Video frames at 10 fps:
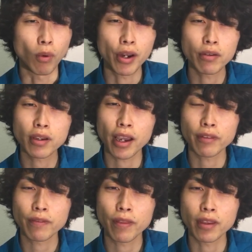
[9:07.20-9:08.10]
What do you
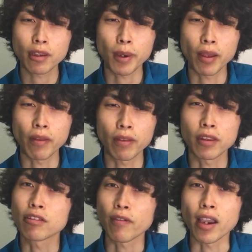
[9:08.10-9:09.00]
guys think about
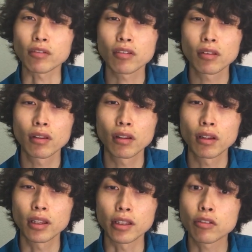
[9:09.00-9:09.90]
these facts?
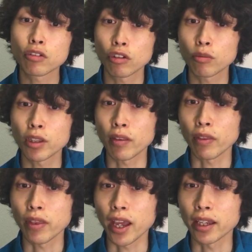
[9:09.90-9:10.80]
Excuse me
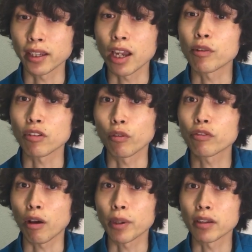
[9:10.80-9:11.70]
that I was
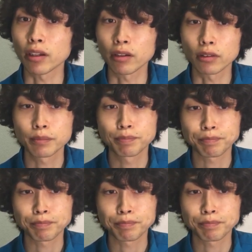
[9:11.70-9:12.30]
off topic a little.